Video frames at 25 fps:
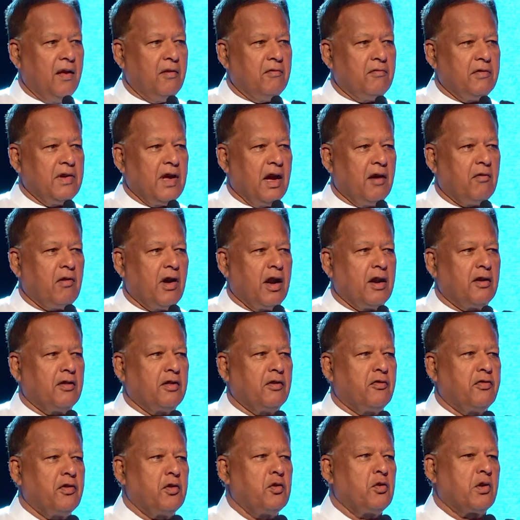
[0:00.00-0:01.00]
We are one of
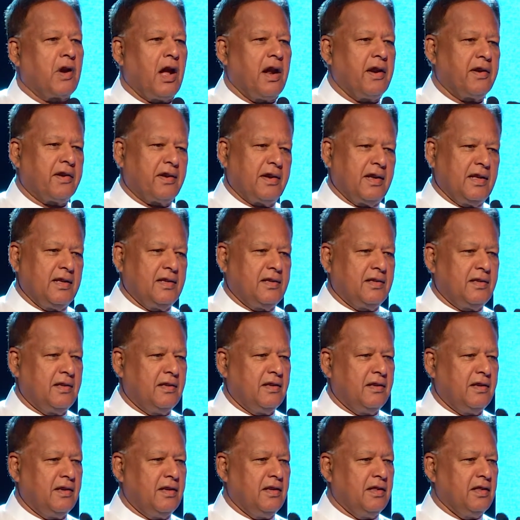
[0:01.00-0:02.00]
the few countries
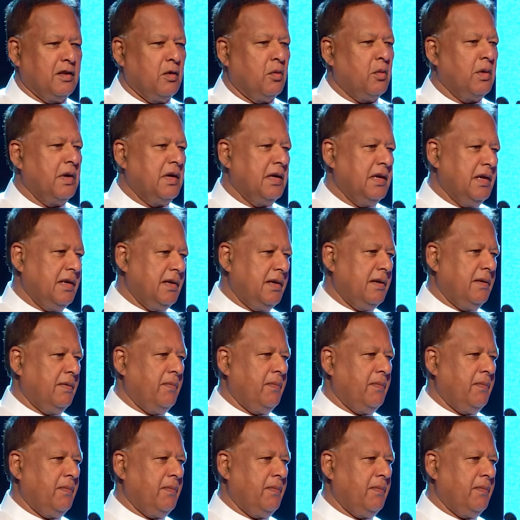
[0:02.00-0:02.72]
in the world